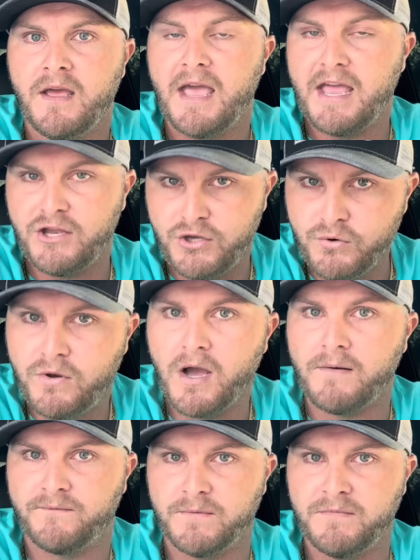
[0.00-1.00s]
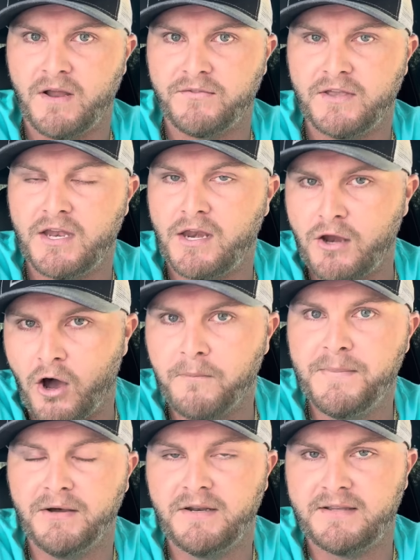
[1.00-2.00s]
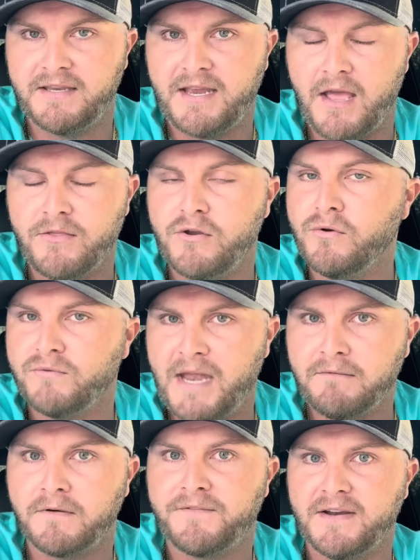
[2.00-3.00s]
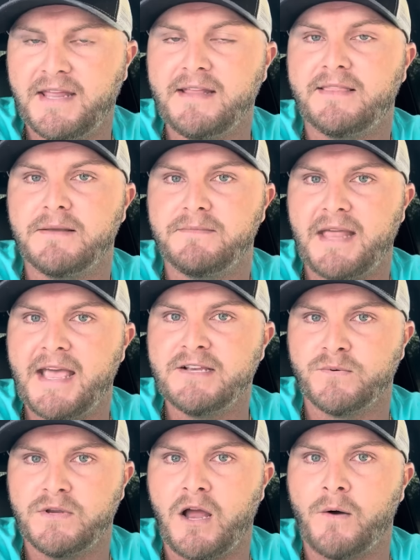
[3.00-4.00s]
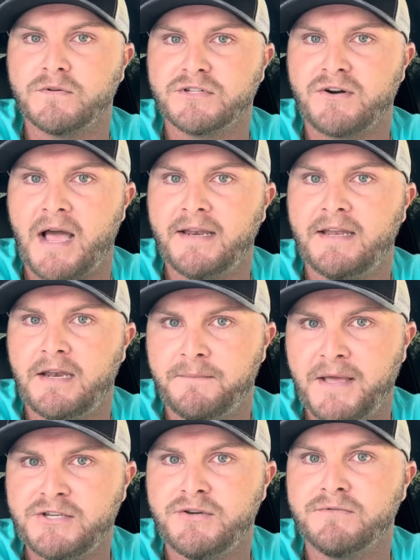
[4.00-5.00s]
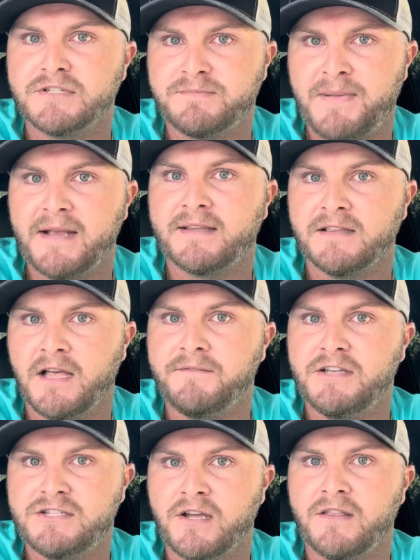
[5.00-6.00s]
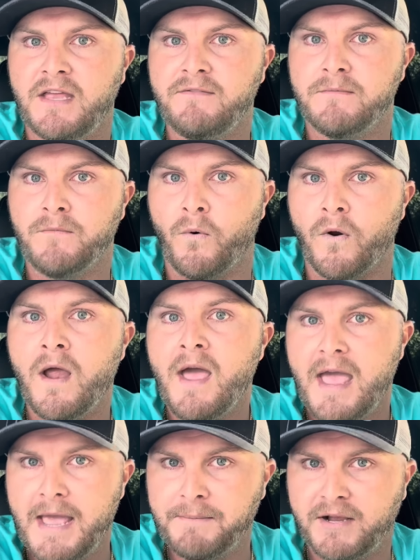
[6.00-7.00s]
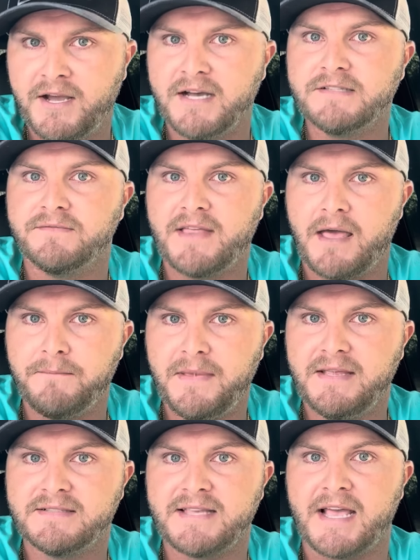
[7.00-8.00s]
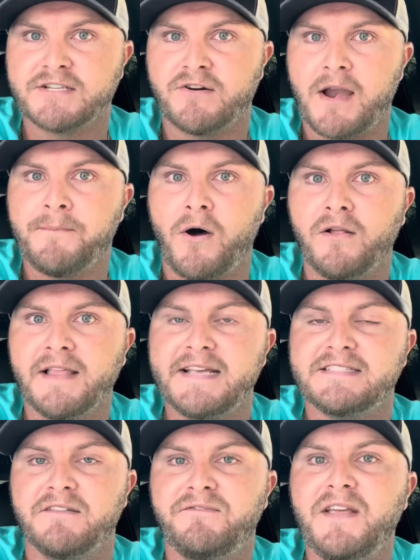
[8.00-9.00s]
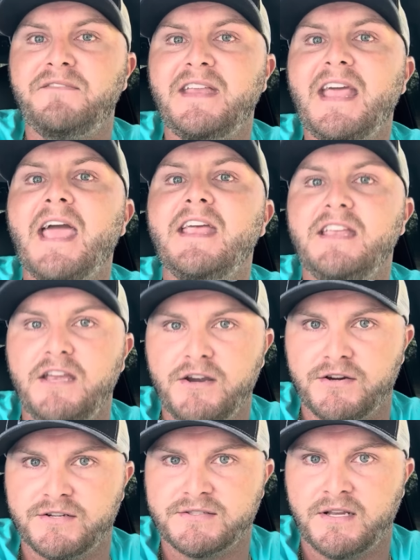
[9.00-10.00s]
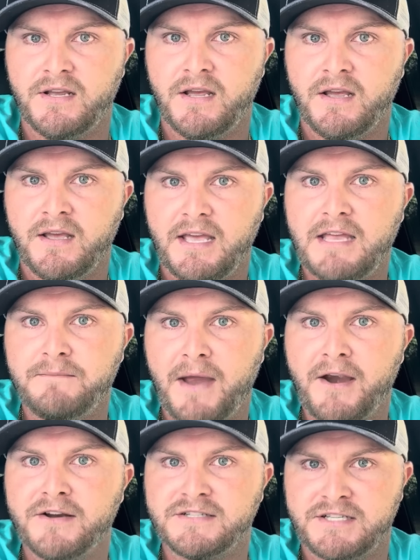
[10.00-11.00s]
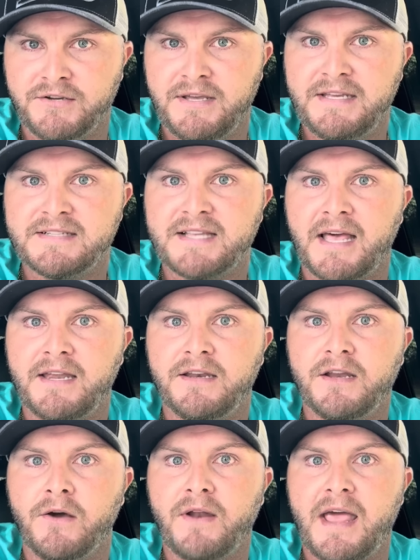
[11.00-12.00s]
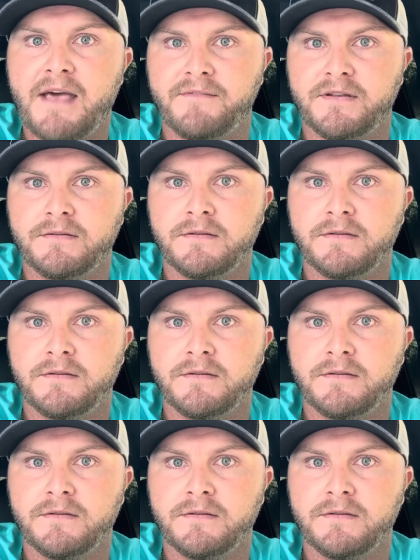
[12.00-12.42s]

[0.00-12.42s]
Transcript: and you come from nothing and y'all build it together. You'll never forget them days where y'all was grinding and it makes you respect and love each other even more. And because of that, me and Zach's grandpa lasted 58 years in marriage until he decided to go to heaven.